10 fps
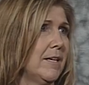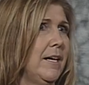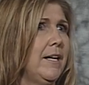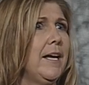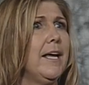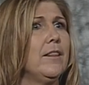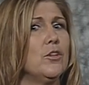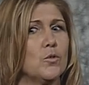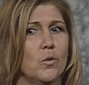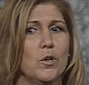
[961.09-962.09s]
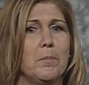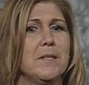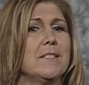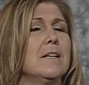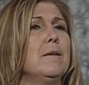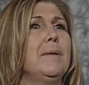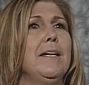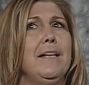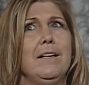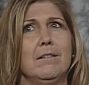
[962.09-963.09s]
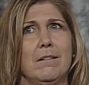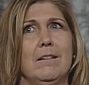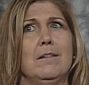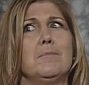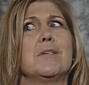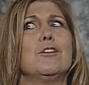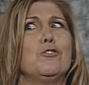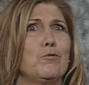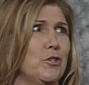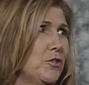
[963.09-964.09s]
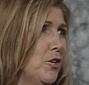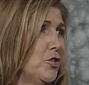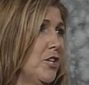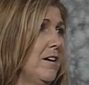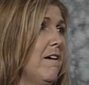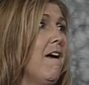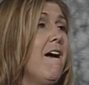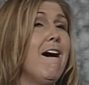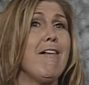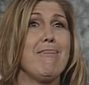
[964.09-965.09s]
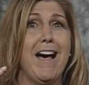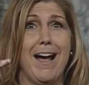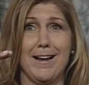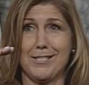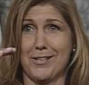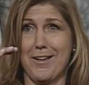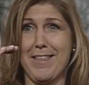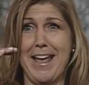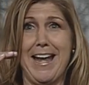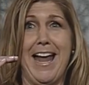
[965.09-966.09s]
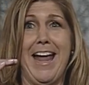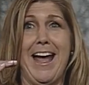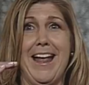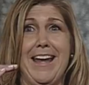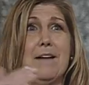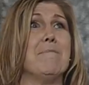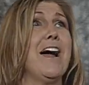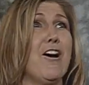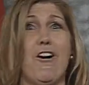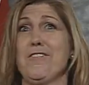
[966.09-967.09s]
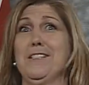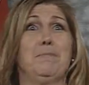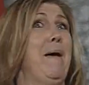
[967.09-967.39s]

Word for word: site, and the door opens up, and here comes a drill sergeant. I saw that hat and my heart is